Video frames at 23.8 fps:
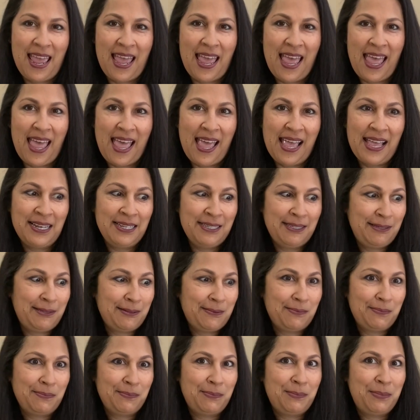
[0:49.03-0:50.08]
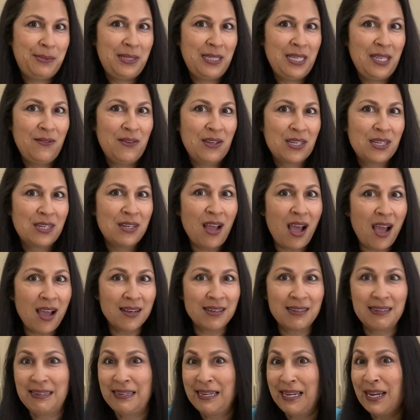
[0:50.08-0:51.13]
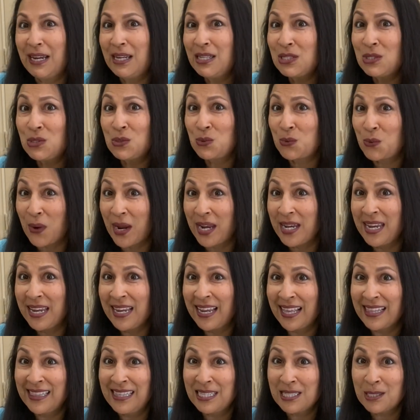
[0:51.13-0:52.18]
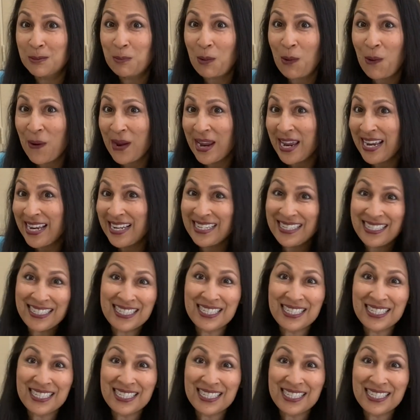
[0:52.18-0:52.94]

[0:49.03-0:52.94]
And believe it or not, it's trending at this point.